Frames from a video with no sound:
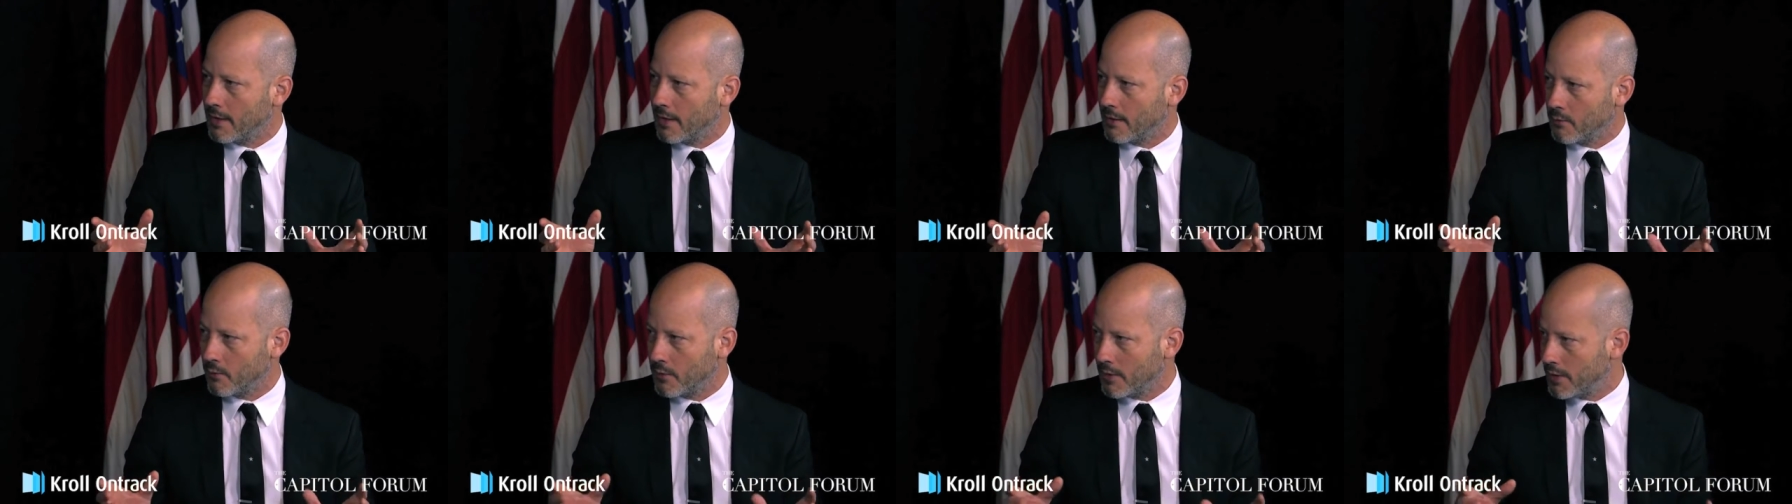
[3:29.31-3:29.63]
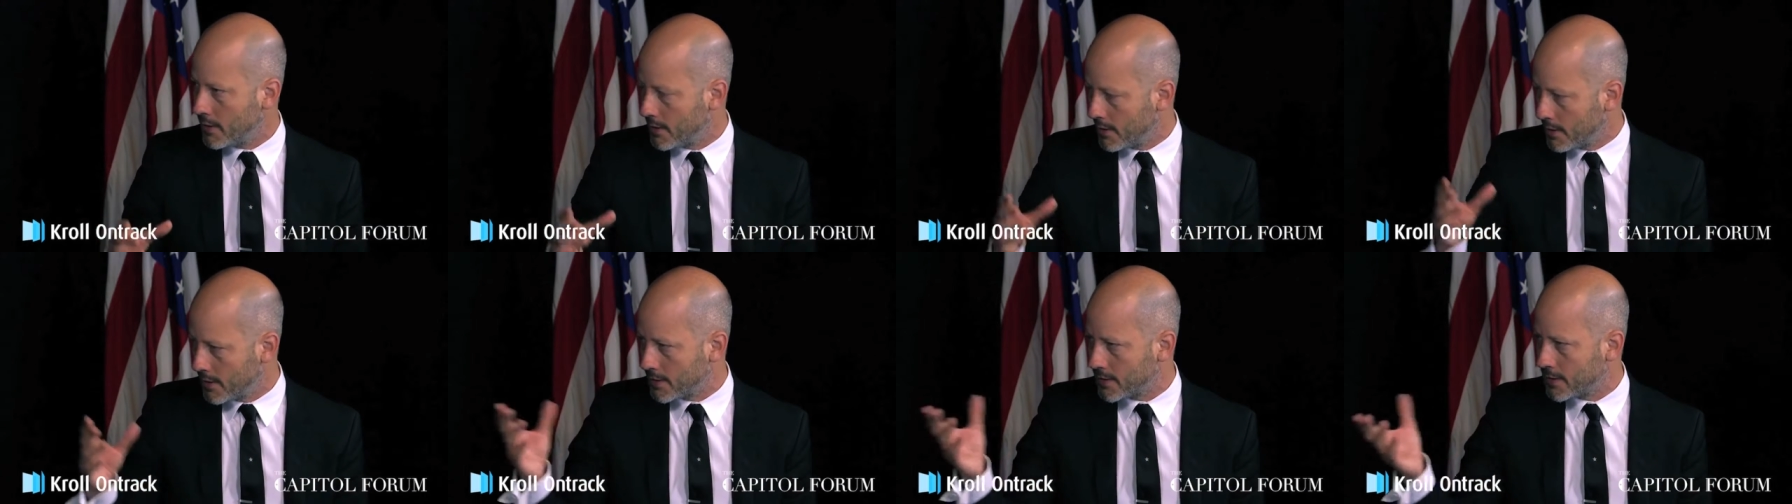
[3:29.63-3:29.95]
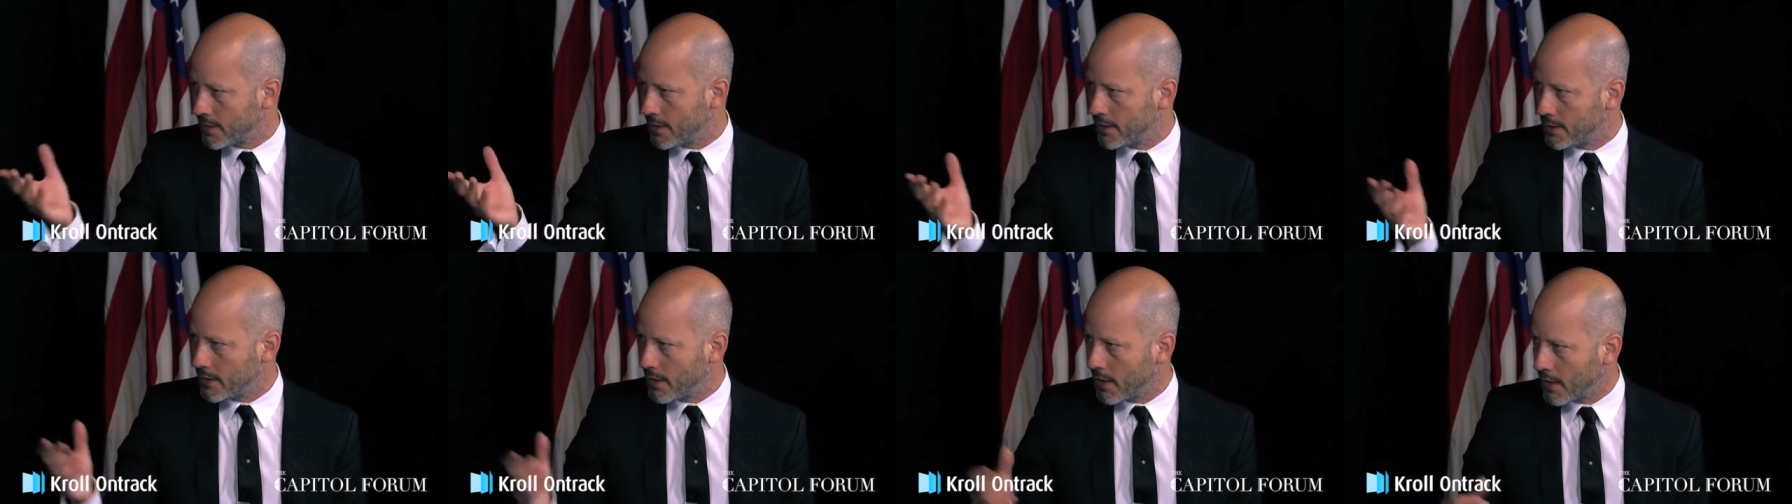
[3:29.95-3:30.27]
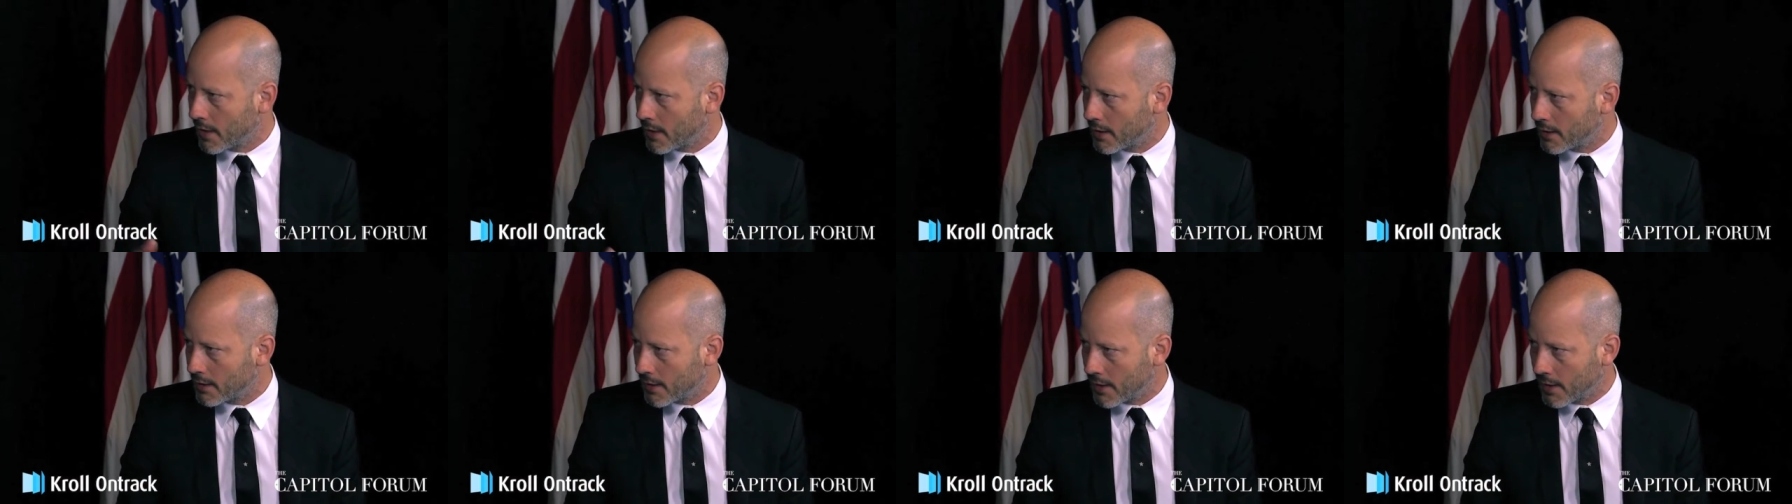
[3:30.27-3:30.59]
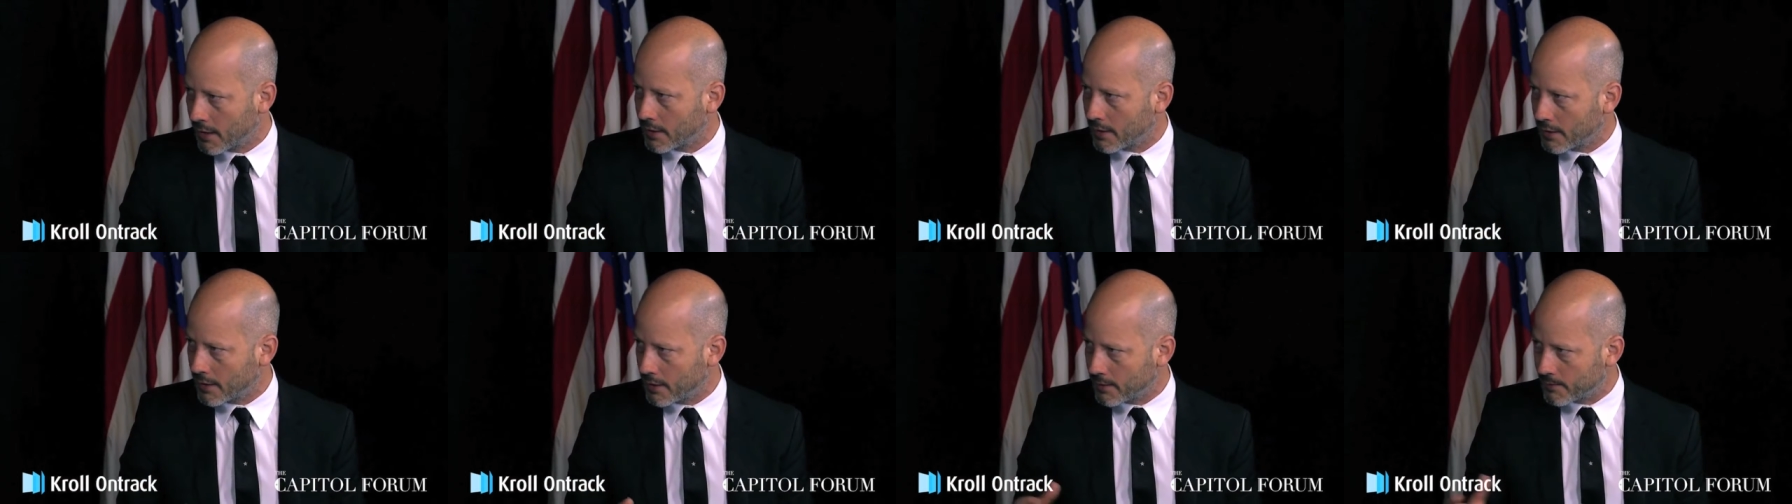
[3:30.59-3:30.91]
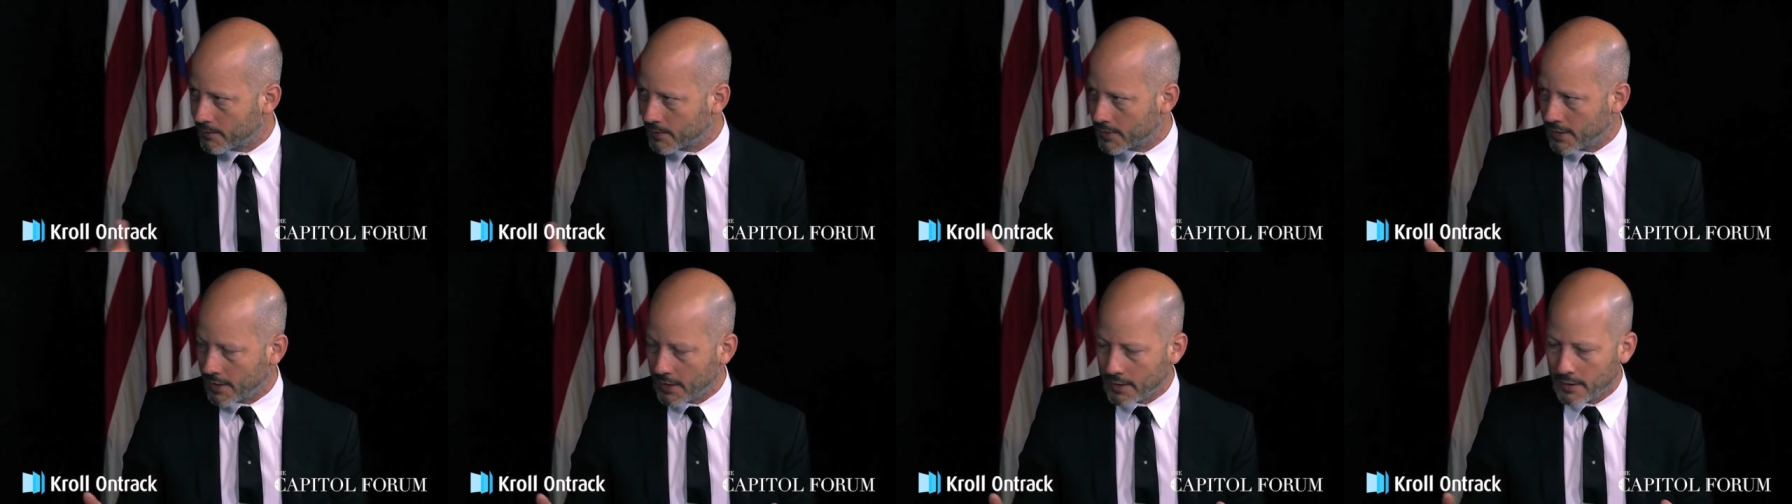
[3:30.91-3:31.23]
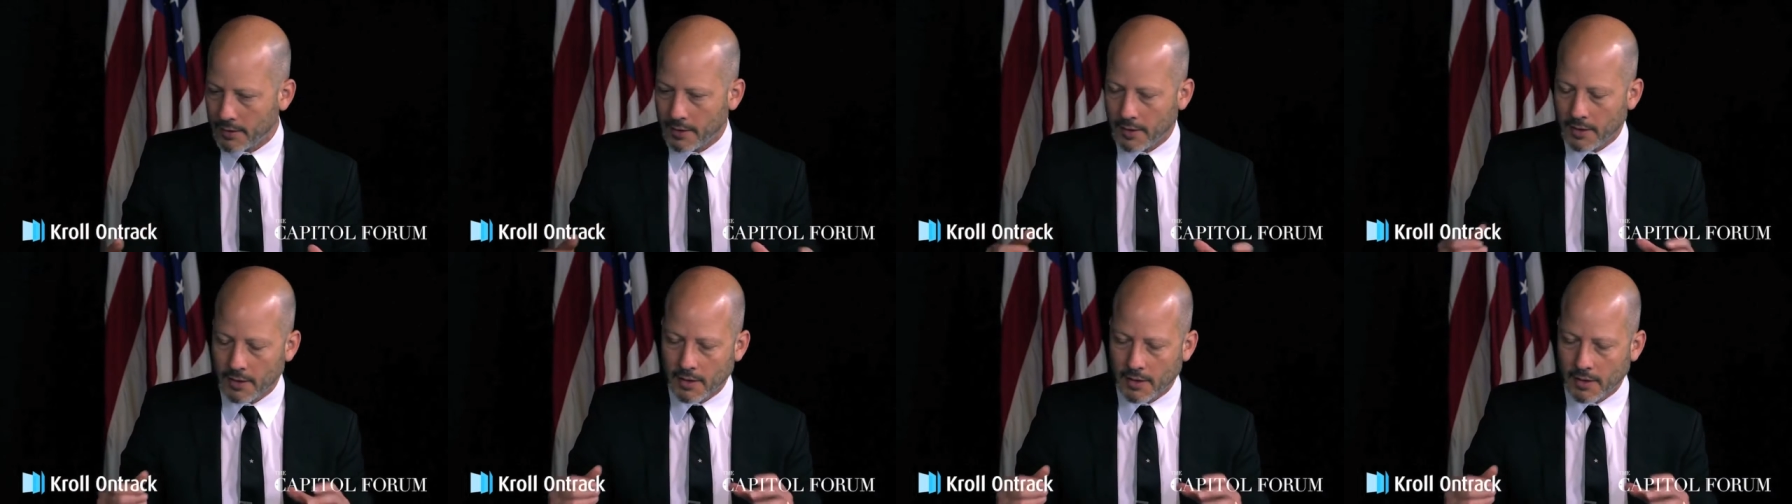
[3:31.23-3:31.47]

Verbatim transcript: and we did this in uh, Dell EMC,